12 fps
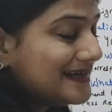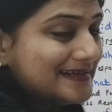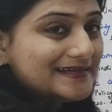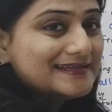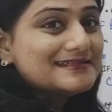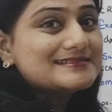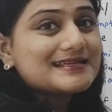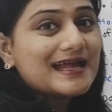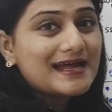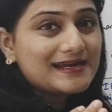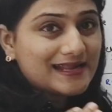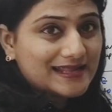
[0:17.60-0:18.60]
entities
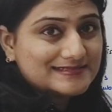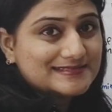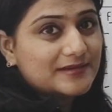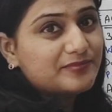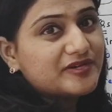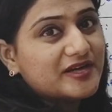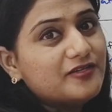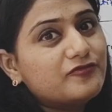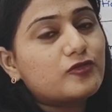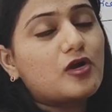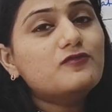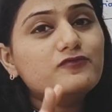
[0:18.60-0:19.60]
are exempted
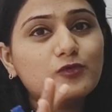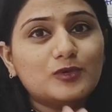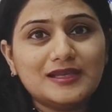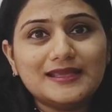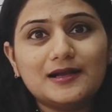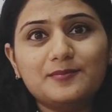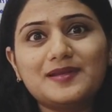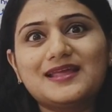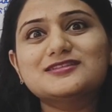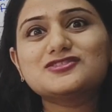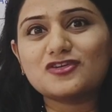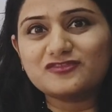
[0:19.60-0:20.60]
from fully
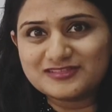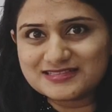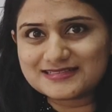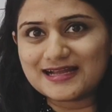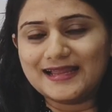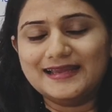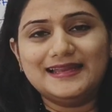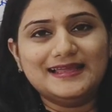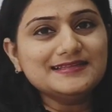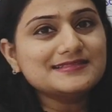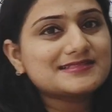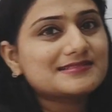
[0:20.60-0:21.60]
compliance of these
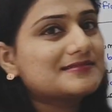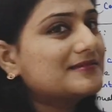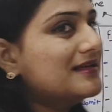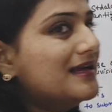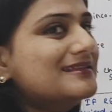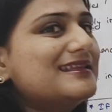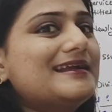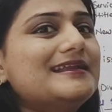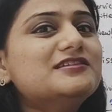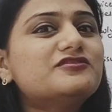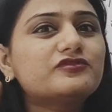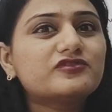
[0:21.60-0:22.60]
guidelines, that
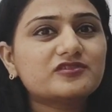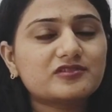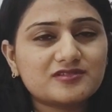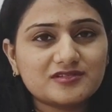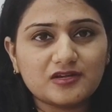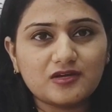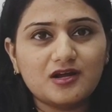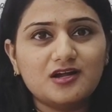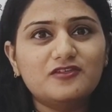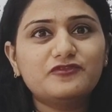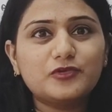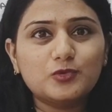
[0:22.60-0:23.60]
is
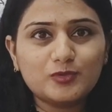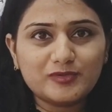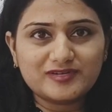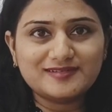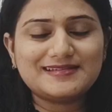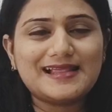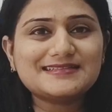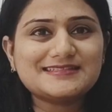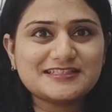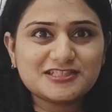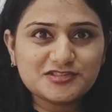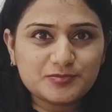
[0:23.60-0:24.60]
a few
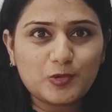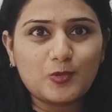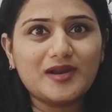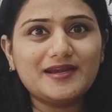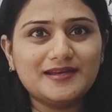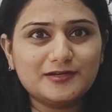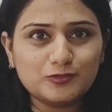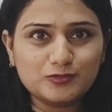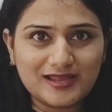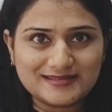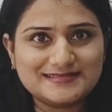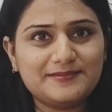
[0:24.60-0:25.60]
relaxations provided to
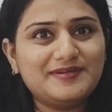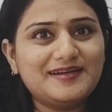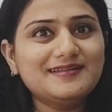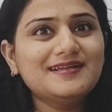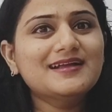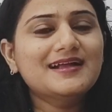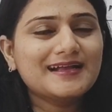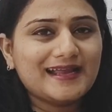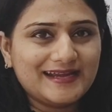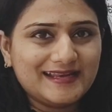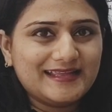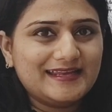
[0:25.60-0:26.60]
the exempted
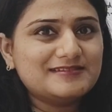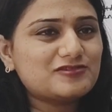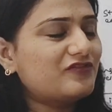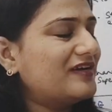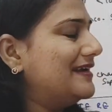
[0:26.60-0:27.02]
categories of